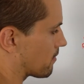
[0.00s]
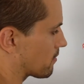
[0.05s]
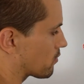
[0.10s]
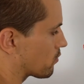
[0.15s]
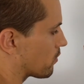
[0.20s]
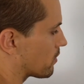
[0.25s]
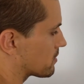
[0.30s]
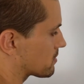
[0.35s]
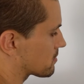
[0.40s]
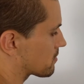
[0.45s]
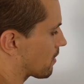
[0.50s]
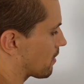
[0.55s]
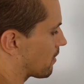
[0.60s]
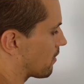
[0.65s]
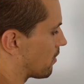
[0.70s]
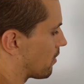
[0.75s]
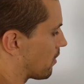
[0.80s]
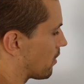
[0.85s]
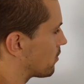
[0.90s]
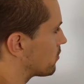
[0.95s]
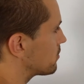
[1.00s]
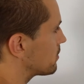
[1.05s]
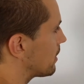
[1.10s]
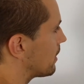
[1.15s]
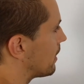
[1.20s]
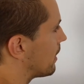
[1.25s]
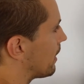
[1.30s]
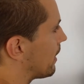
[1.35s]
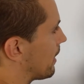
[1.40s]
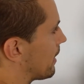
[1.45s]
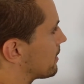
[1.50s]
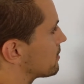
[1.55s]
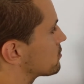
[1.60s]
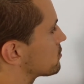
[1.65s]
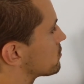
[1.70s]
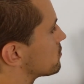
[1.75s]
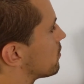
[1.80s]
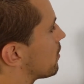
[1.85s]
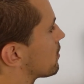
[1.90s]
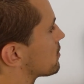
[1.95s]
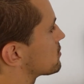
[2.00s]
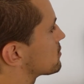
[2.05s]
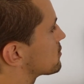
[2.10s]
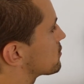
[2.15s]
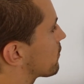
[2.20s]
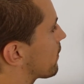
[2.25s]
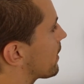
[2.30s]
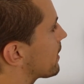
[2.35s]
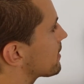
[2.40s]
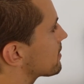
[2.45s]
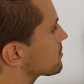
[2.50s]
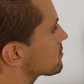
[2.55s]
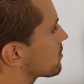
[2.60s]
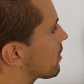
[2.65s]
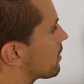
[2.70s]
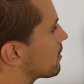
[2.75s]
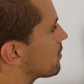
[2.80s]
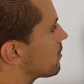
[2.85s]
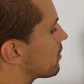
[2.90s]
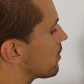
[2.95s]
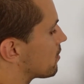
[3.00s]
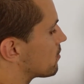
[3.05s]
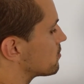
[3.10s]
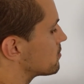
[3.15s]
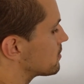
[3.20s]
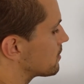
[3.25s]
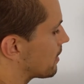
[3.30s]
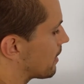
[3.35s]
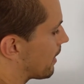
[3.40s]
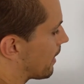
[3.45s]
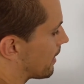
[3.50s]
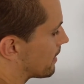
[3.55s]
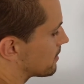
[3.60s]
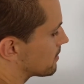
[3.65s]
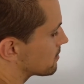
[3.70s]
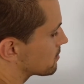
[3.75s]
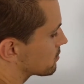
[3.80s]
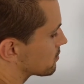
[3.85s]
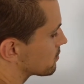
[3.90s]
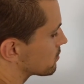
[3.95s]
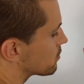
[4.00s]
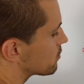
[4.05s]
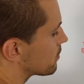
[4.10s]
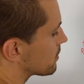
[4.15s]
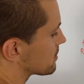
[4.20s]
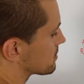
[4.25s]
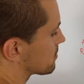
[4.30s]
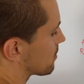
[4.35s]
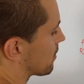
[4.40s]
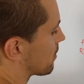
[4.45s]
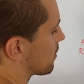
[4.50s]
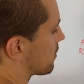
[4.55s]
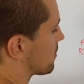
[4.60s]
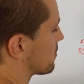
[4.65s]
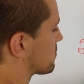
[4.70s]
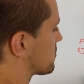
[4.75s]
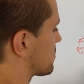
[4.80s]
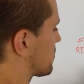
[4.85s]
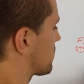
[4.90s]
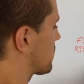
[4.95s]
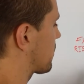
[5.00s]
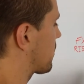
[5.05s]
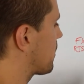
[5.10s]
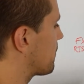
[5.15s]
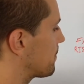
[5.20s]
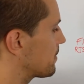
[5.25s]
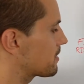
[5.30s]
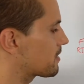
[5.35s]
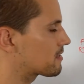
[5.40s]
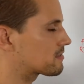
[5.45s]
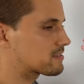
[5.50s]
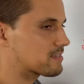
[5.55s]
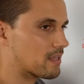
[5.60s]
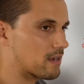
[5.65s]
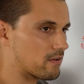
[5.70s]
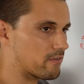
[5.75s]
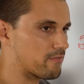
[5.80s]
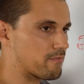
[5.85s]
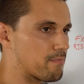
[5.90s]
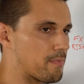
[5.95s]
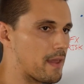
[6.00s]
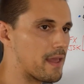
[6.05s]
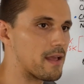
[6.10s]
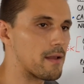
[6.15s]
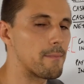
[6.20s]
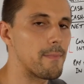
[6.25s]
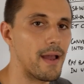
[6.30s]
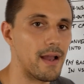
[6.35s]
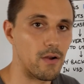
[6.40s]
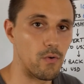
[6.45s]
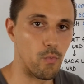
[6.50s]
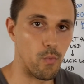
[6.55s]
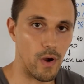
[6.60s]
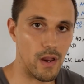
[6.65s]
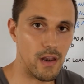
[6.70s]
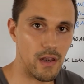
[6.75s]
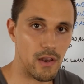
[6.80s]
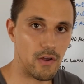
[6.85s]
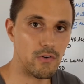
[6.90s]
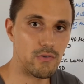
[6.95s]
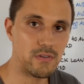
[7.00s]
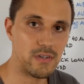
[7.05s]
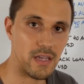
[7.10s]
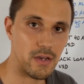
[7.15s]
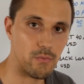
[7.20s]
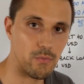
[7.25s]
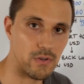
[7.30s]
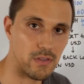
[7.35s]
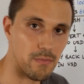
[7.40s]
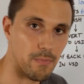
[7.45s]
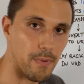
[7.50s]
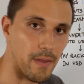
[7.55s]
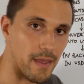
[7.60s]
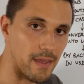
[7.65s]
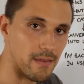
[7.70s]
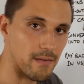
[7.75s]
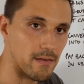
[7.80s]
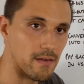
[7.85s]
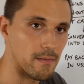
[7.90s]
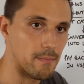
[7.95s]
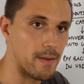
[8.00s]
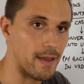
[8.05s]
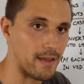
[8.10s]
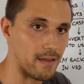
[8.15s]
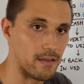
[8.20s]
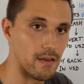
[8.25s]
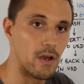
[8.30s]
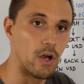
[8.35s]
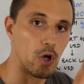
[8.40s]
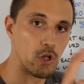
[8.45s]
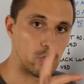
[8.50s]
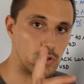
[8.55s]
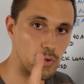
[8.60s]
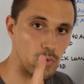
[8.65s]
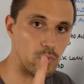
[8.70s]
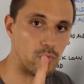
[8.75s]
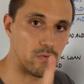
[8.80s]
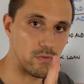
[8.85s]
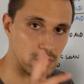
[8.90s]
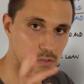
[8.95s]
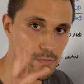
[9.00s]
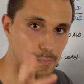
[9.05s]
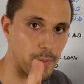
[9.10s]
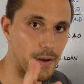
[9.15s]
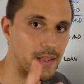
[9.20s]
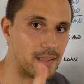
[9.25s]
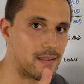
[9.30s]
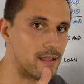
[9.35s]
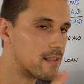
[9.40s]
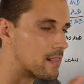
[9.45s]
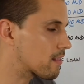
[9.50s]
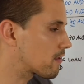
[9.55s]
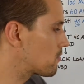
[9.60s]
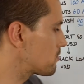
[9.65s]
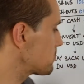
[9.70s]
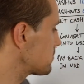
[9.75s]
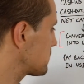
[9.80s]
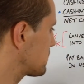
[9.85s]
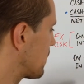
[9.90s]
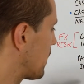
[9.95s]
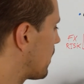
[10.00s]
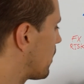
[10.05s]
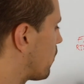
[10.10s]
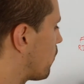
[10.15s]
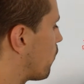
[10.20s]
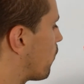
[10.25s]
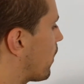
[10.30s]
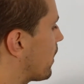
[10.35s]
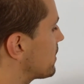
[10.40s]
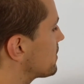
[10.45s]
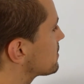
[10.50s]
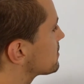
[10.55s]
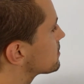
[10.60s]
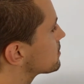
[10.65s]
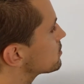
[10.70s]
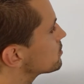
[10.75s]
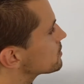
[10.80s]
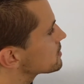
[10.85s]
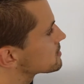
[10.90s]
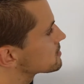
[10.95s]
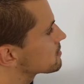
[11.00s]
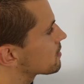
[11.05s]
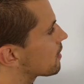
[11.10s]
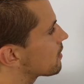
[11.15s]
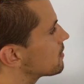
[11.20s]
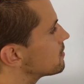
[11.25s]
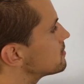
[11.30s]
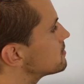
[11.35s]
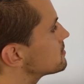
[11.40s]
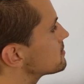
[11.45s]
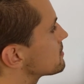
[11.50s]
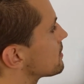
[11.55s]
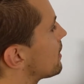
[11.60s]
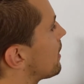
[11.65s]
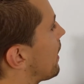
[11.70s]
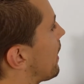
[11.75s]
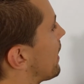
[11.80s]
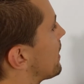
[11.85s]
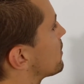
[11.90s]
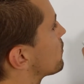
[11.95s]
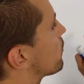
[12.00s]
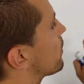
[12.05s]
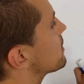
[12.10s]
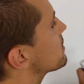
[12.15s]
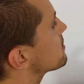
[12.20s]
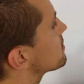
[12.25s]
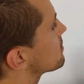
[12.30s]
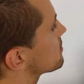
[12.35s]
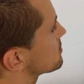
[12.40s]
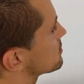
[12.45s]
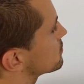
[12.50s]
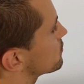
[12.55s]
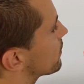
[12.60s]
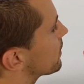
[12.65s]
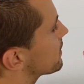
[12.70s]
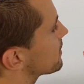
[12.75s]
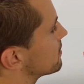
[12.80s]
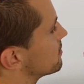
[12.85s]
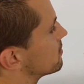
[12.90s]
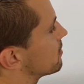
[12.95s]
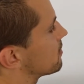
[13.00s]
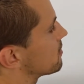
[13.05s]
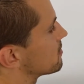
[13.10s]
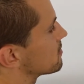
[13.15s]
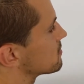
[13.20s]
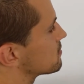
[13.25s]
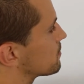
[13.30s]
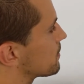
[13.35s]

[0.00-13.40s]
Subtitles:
US dollar loan into Australian dollar loan and into US dollar loan? So the company, instead of paying back one loan, they would pay back two splitted loans, one in US dollars and one in Australian dollars.